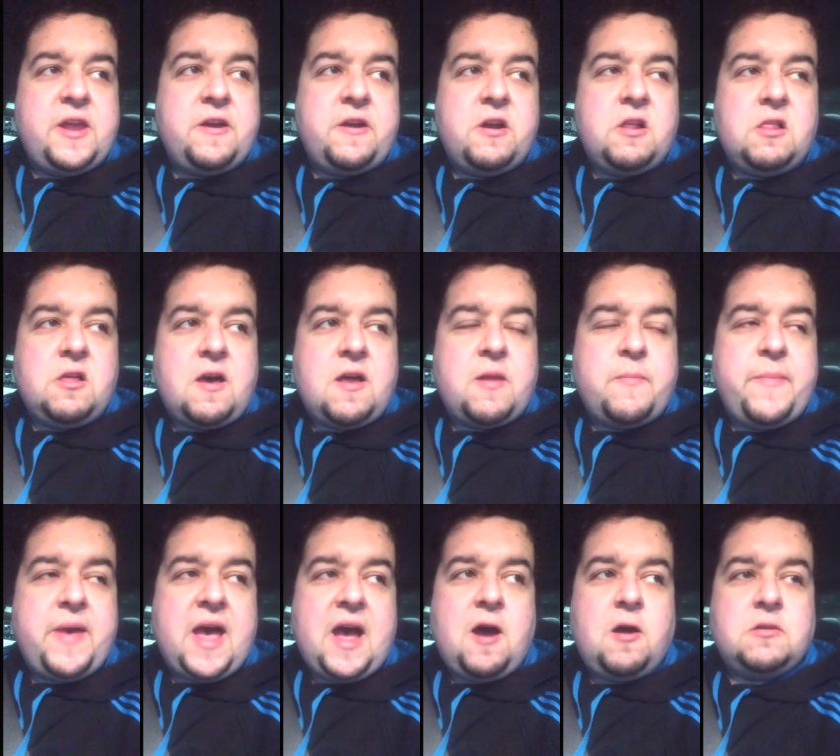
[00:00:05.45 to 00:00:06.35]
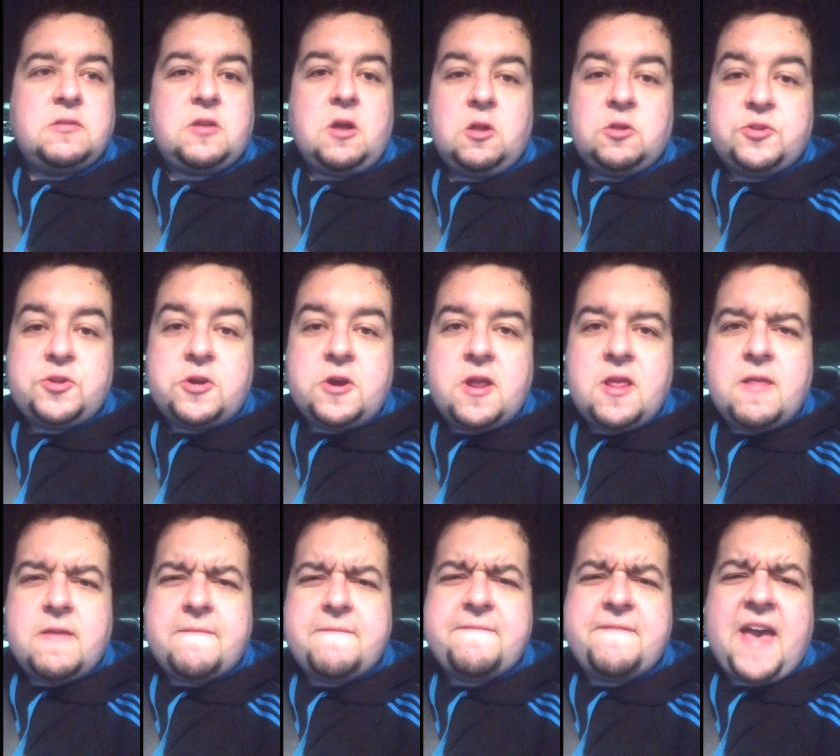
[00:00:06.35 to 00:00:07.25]
hearing a lot about
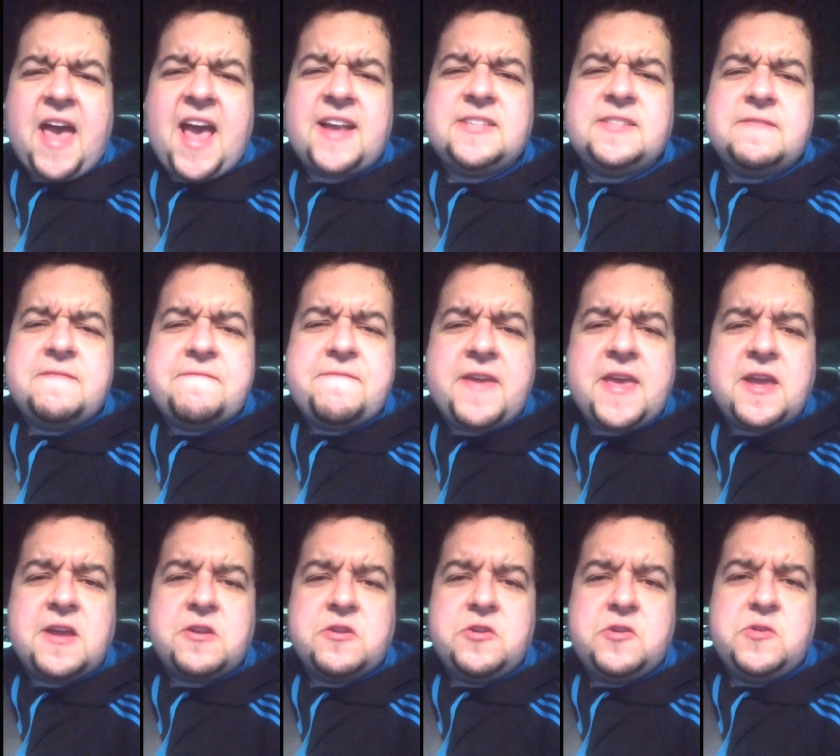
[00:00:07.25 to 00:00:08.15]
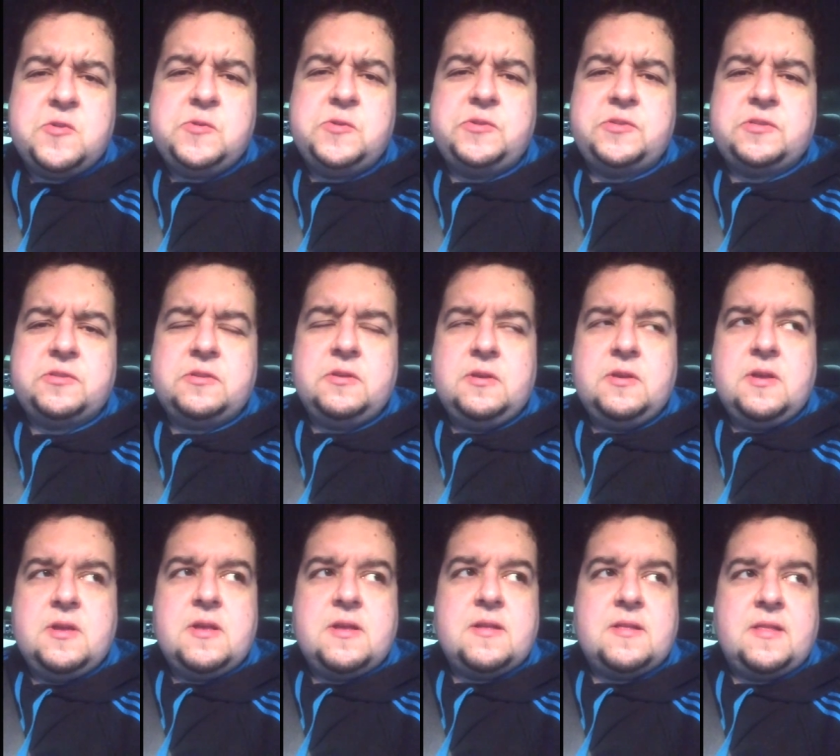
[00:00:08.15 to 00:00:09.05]
alternative facts and fake news
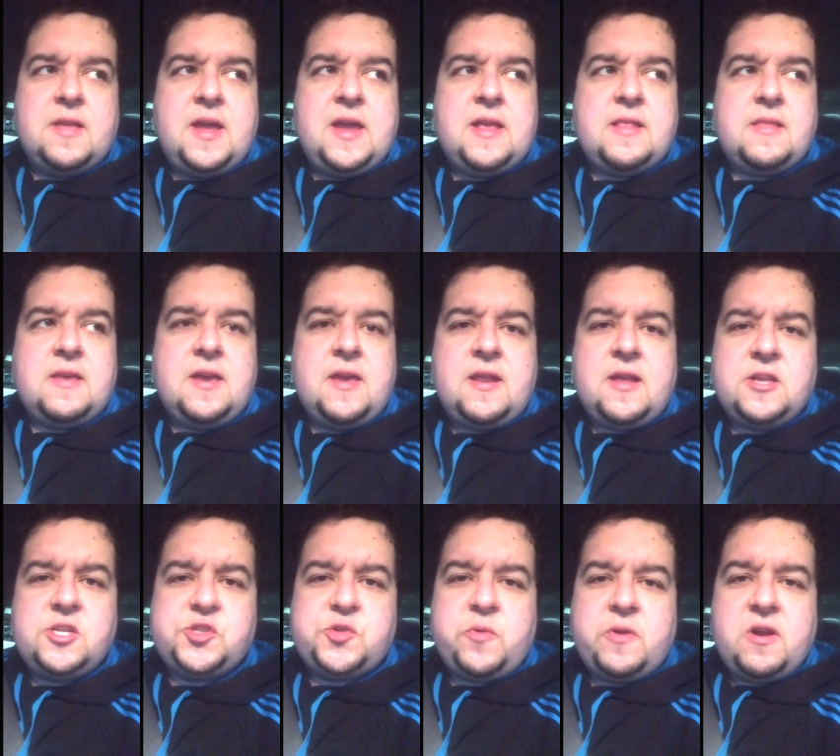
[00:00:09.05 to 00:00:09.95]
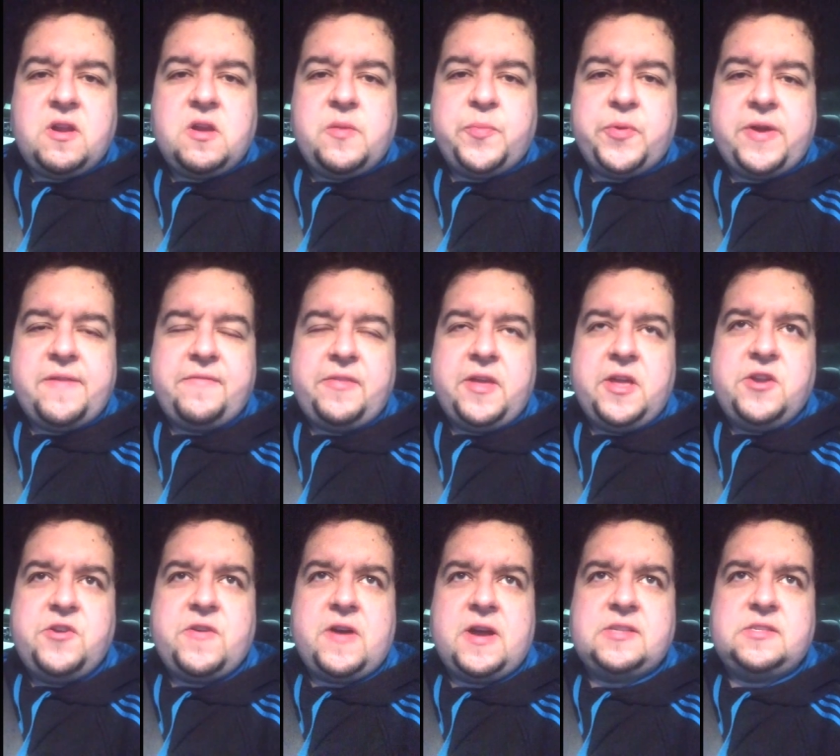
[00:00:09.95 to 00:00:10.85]
lately, and I just wanted to briefly
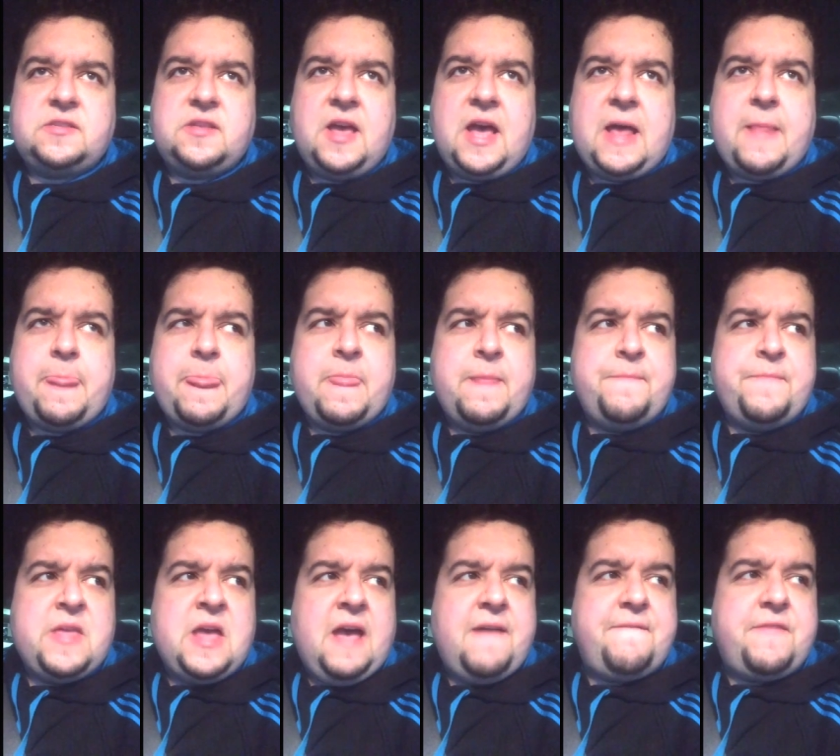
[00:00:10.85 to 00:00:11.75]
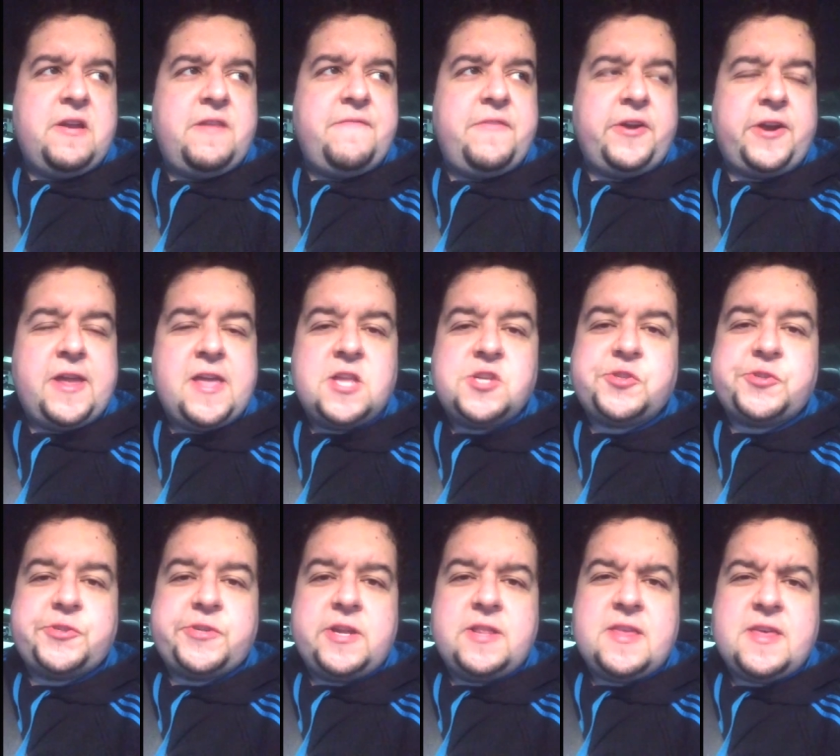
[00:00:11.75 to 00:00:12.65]
address that. I find it very
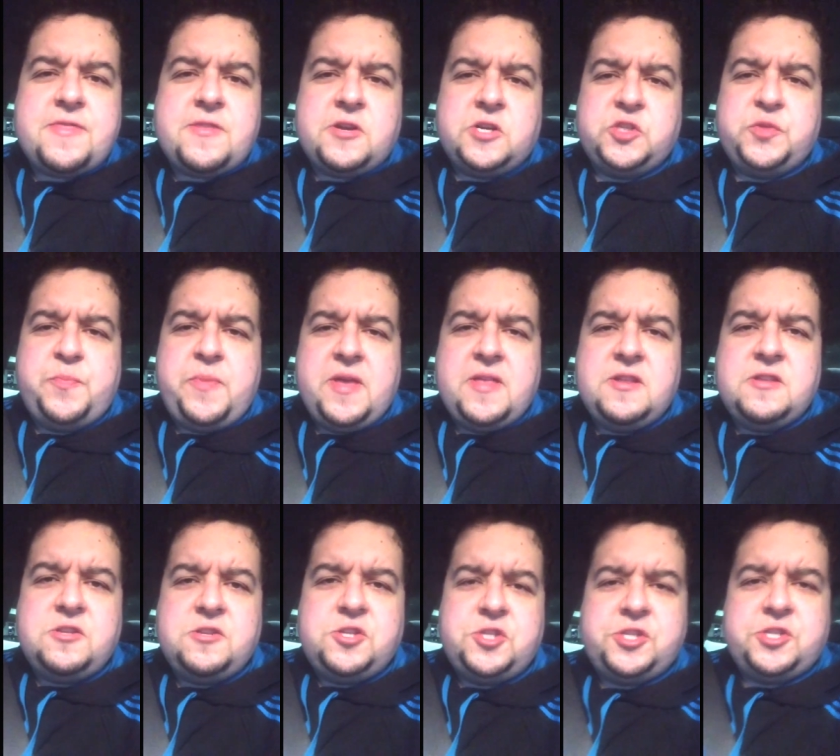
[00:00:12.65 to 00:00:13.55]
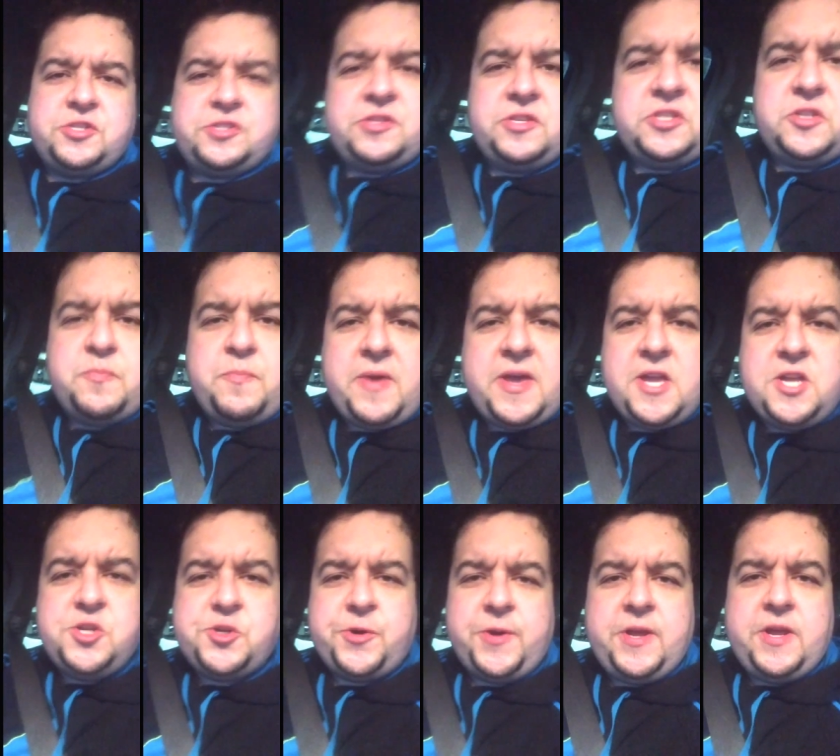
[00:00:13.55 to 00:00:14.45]
interesting that there's been just this
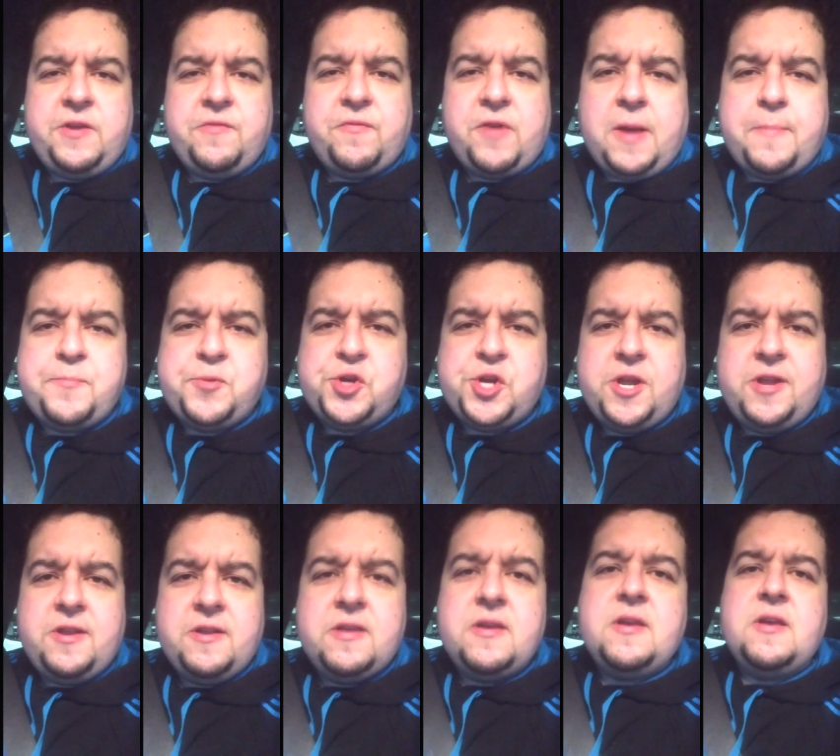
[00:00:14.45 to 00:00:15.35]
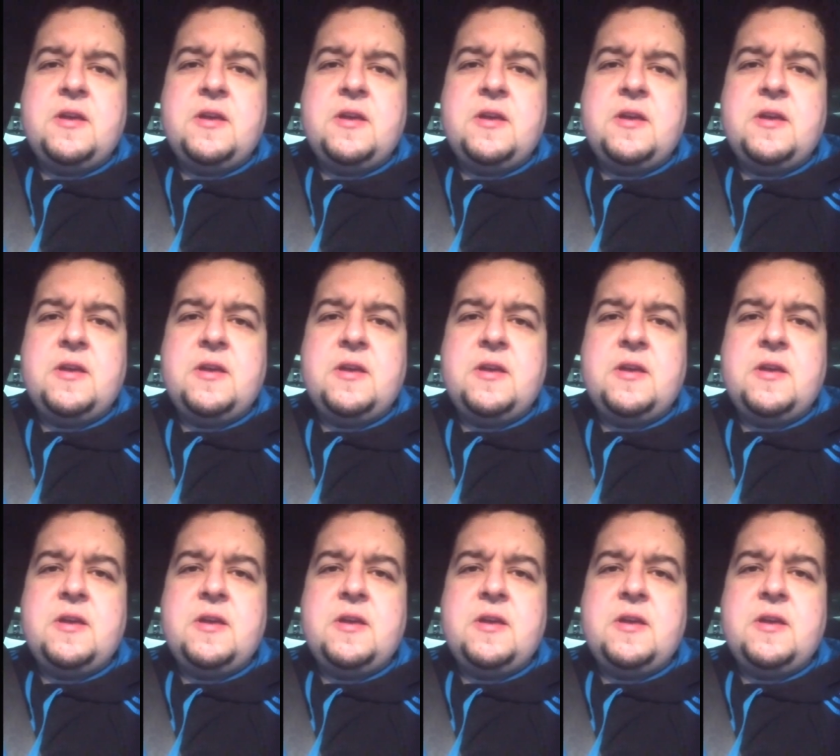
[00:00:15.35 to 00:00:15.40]
major eruption